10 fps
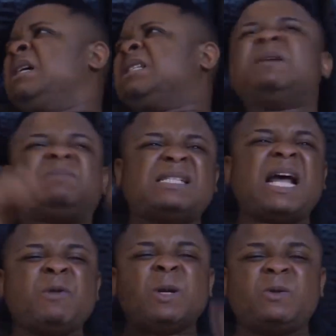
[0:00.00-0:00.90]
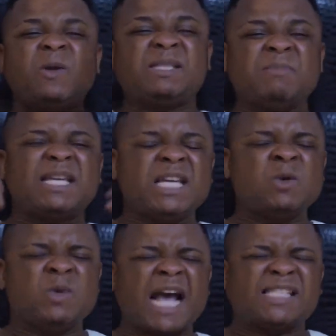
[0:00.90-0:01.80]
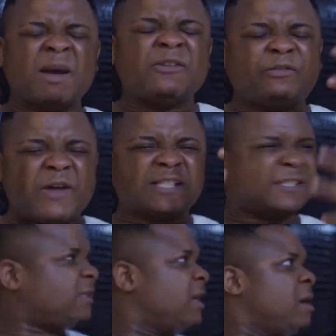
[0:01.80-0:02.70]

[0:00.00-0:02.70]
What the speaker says: Sometimes I regret making you guys my friends.